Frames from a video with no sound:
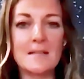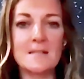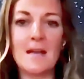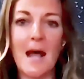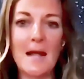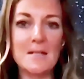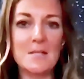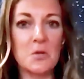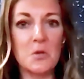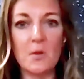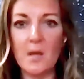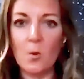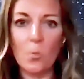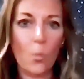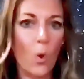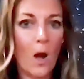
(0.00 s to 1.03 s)
pain is
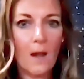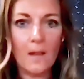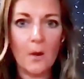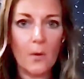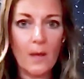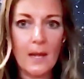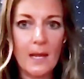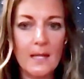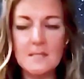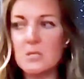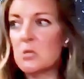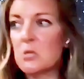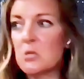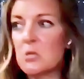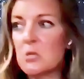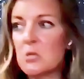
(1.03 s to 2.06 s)
not so you can wallow
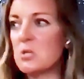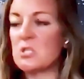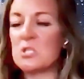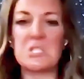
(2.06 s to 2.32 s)
in it.